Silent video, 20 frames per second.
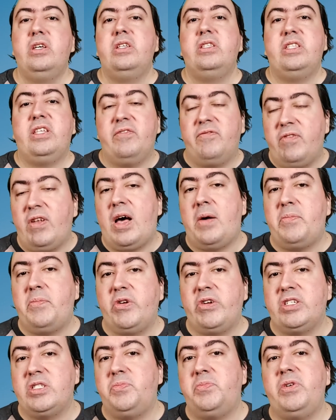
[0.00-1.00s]
developer
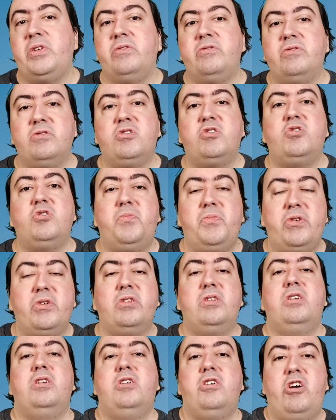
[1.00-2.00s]
experience to build
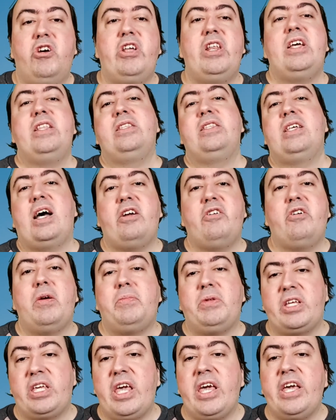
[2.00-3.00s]
an entire
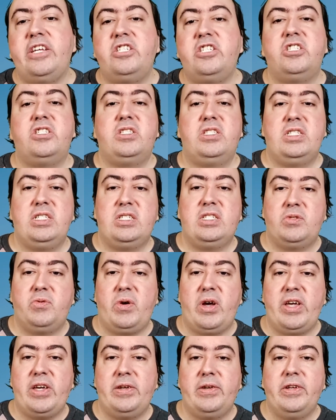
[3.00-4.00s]
application this
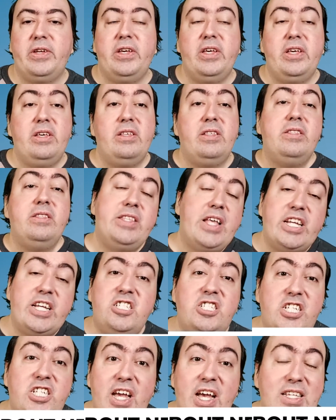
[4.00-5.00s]
way.
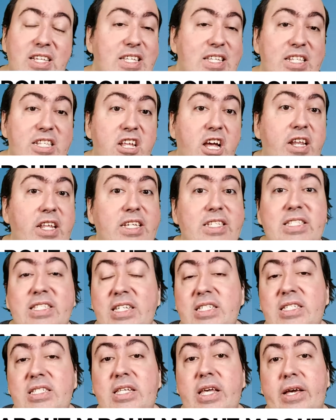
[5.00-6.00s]
Next.js did not
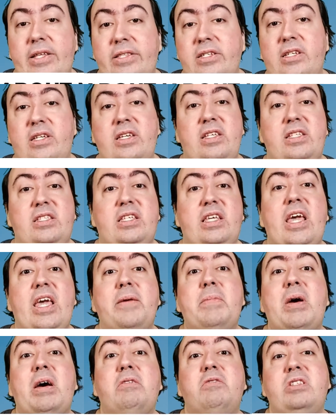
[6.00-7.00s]
exist yet. It
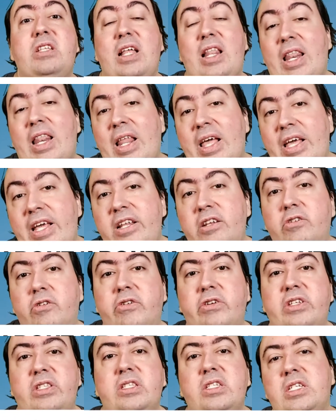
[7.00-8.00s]
came out later
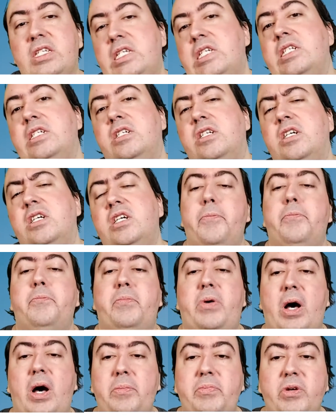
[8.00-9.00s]
in the year.
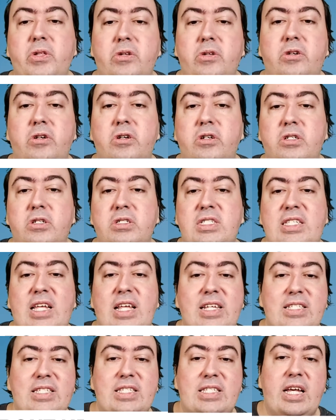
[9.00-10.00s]
Popular
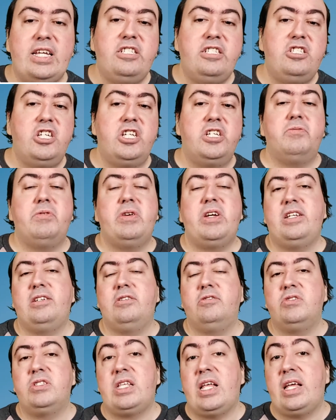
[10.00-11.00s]
static site
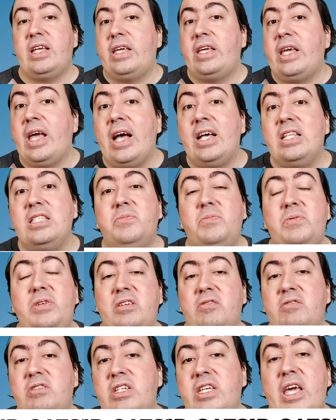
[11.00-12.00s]
generators like Gatsby
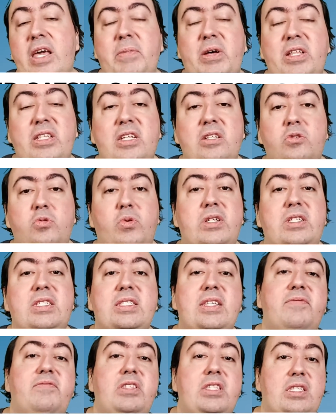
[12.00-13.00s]
only came out in
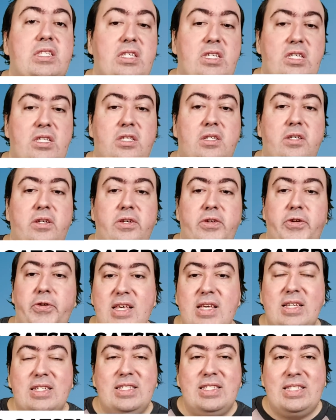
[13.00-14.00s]
2017.
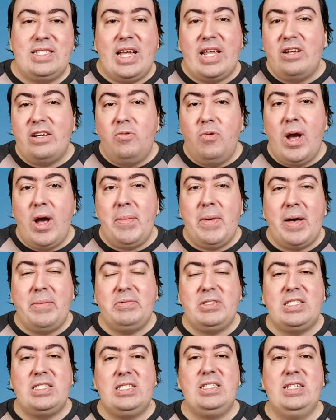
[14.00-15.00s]
Static web
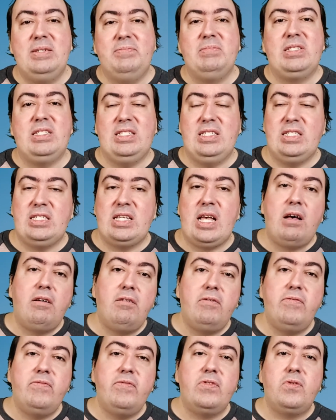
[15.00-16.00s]
apps
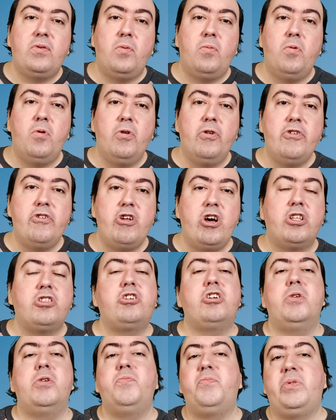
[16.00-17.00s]
themselves were not
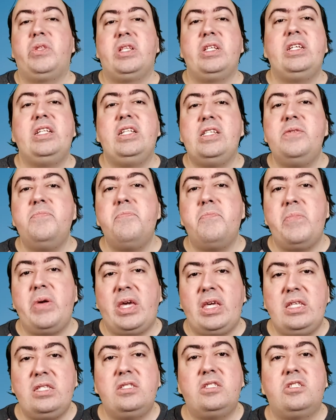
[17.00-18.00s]
completely
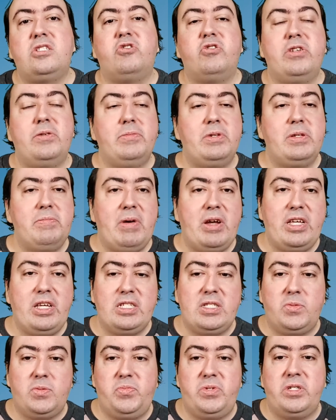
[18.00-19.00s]
mainstream in my
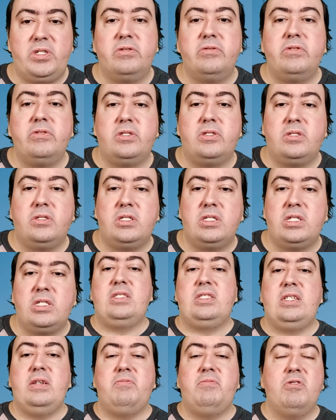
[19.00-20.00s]
experience.
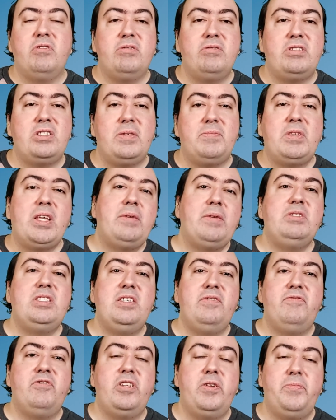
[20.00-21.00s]
They were sometimes
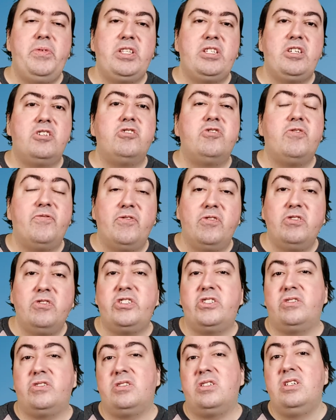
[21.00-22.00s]
even a bit
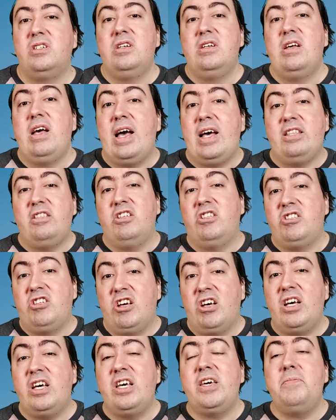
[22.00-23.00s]
controversial. At the
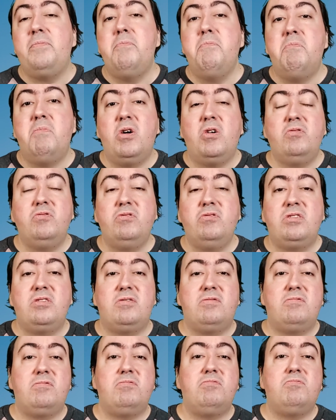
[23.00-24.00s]
time, most
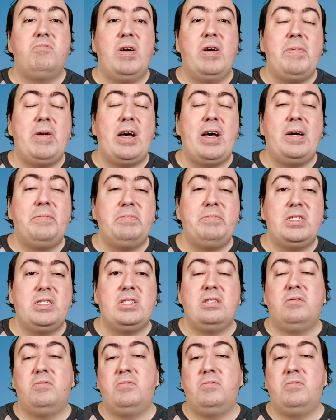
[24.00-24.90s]
web apps,